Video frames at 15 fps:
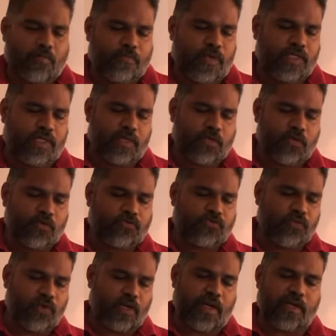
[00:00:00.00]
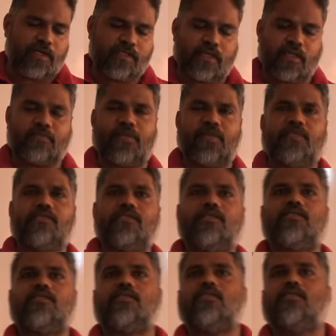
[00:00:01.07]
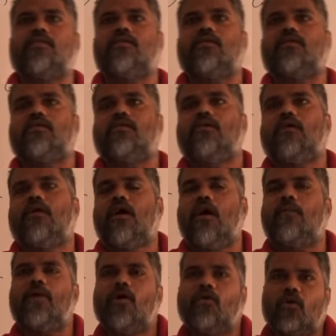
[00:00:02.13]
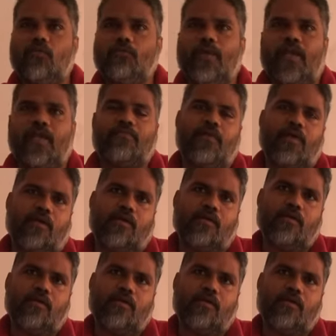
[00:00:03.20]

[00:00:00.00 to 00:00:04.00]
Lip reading: but the usefulness, it means it's a amount of benefit